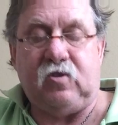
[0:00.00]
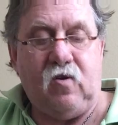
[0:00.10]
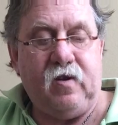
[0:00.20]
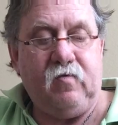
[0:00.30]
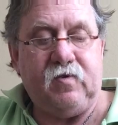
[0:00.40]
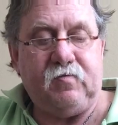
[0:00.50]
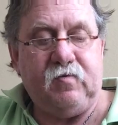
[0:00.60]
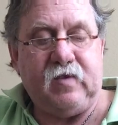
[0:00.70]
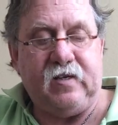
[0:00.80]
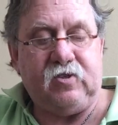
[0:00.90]
starting
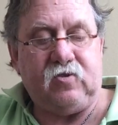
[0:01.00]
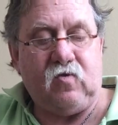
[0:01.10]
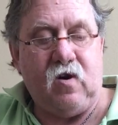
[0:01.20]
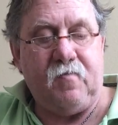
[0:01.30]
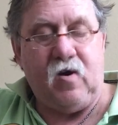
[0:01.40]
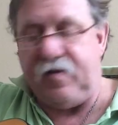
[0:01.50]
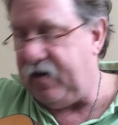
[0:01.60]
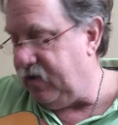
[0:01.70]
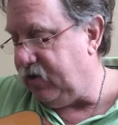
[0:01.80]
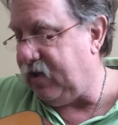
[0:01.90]
with that strum on
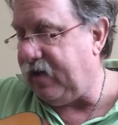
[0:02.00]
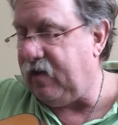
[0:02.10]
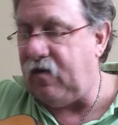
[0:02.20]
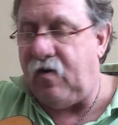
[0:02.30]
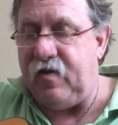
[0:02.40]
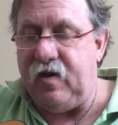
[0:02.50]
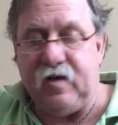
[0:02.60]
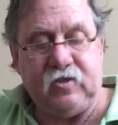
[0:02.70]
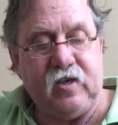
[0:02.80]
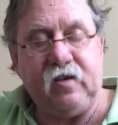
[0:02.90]
the
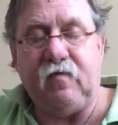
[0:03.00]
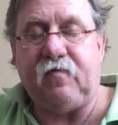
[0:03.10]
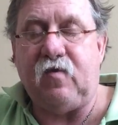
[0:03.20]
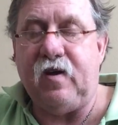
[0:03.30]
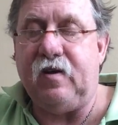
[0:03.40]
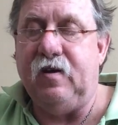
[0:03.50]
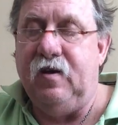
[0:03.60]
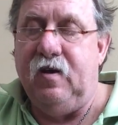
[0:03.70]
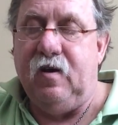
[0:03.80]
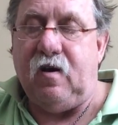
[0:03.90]
second fret
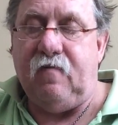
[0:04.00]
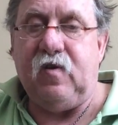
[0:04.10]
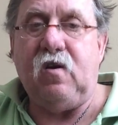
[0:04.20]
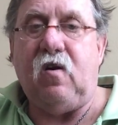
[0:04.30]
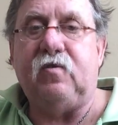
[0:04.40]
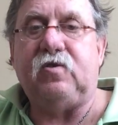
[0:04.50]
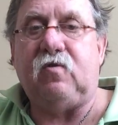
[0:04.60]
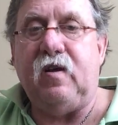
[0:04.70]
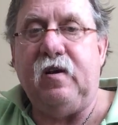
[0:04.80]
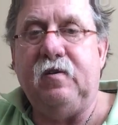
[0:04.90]
of the golf
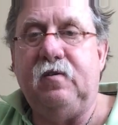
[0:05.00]
string.